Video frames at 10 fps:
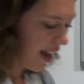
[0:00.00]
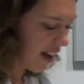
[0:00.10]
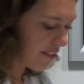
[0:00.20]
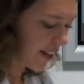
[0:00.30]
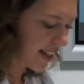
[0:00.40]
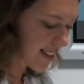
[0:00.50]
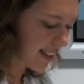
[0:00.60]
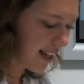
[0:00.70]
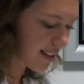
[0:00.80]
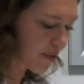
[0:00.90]
At first
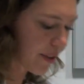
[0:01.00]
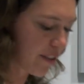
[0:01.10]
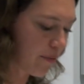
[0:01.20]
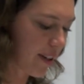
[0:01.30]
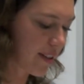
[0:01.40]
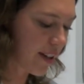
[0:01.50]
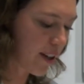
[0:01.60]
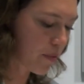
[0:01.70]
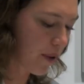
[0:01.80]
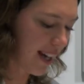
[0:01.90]
glance, one of the most
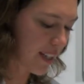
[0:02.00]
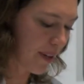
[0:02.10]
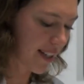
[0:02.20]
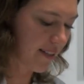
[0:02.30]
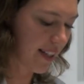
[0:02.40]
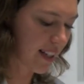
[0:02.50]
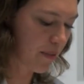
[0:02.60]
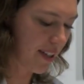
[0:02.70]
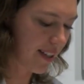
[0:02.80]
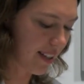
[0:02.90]
notable aspects of the
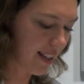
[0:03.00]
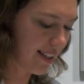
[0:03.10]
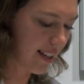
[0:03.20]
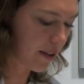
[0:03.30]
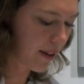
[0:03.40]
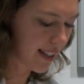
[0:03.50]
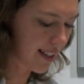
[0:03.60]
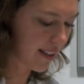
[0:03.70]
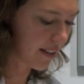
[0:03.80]
exhibition is the equation